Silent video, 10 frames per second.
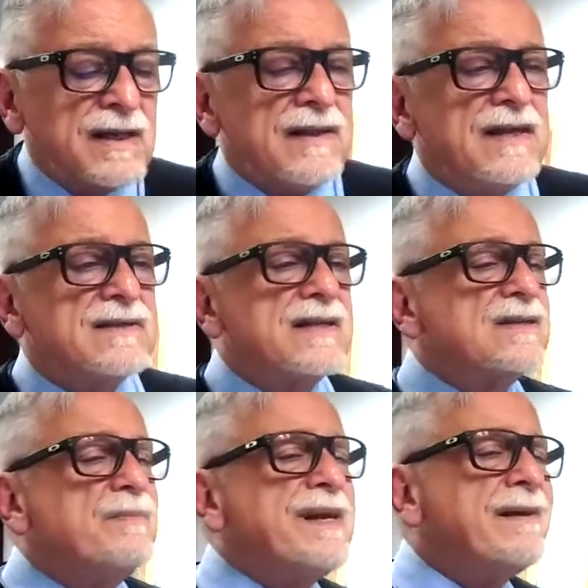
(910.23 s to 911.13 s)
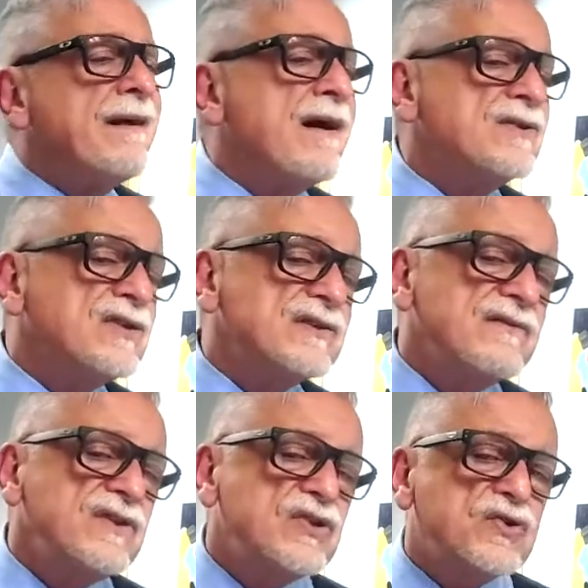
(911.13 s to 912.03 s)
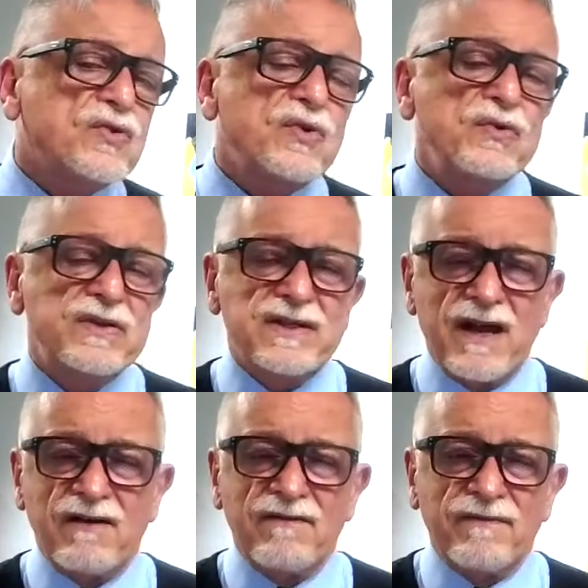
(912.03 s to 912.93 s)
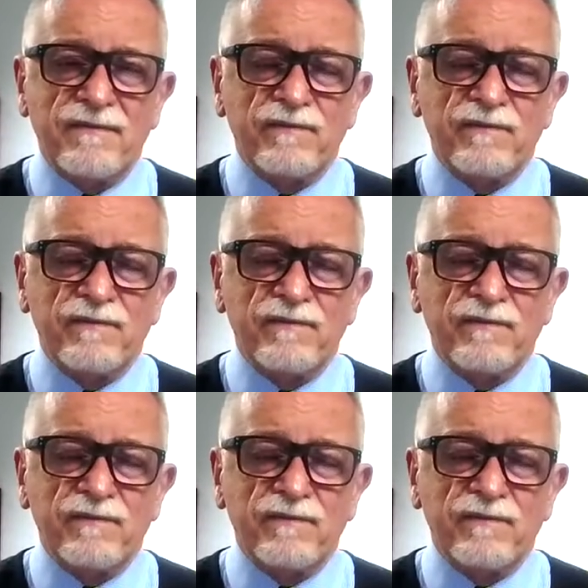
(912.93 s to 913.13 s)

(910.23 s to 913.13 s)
This is being conscious of the true self.